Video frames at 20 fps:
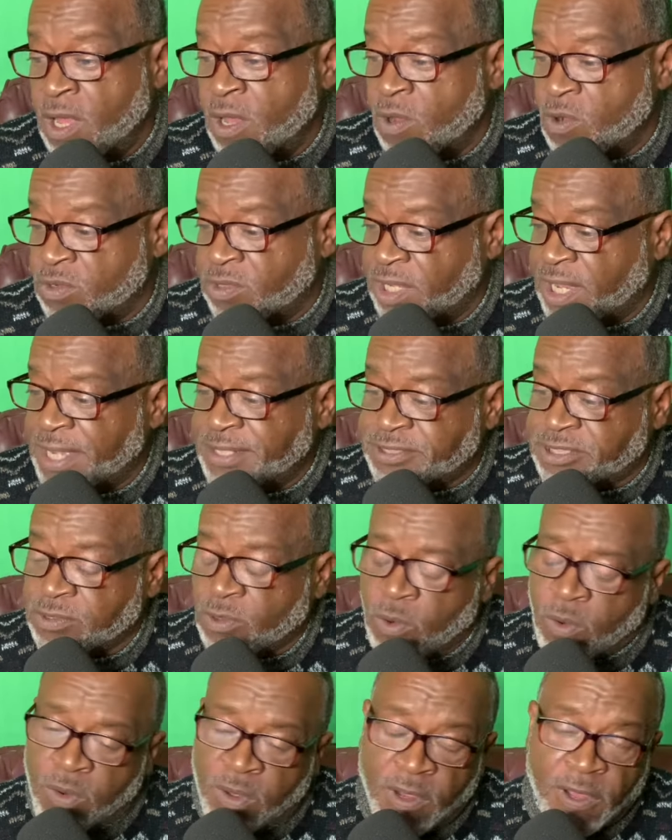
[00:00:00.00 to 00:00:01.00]
Okay,
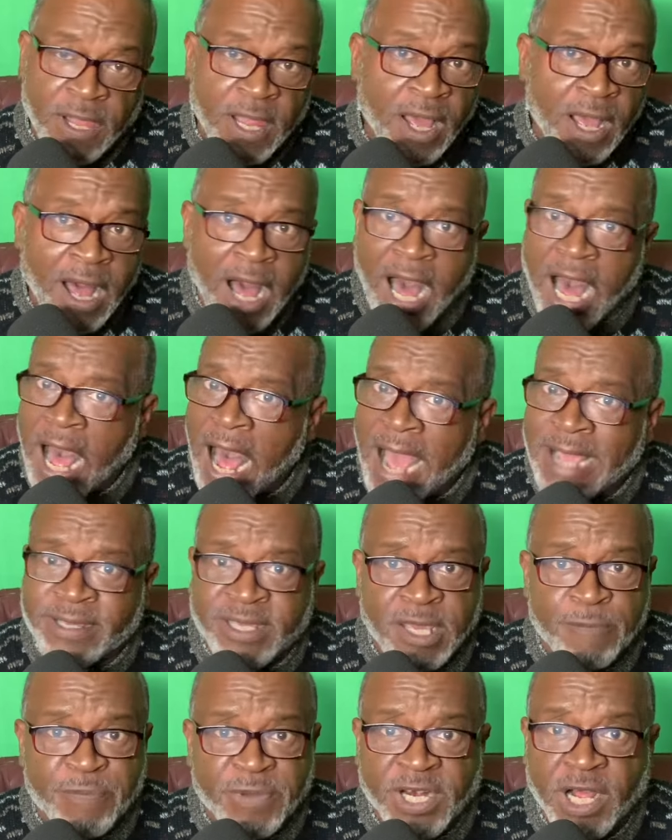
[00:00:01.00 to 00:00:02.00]
so I
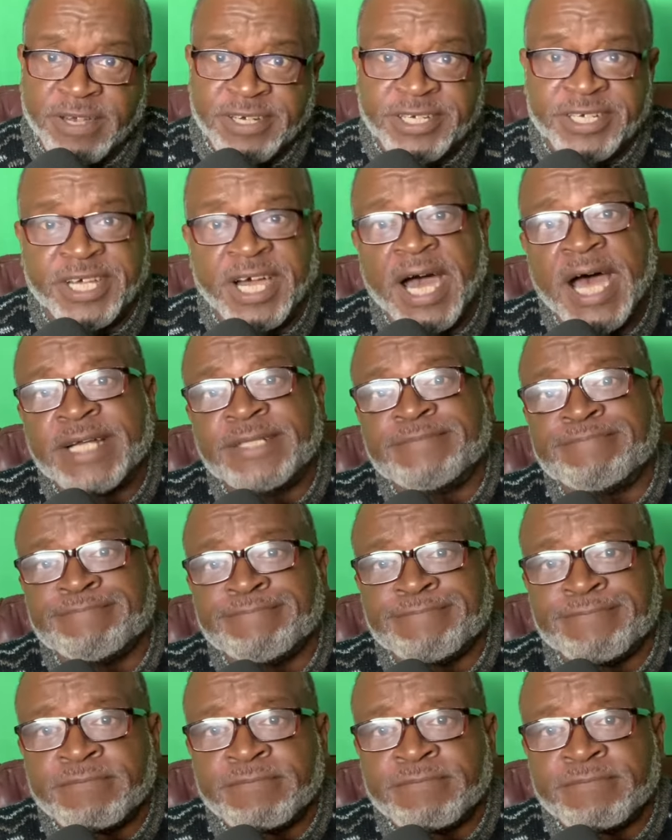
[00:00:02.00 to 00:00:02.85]
keep it uncut.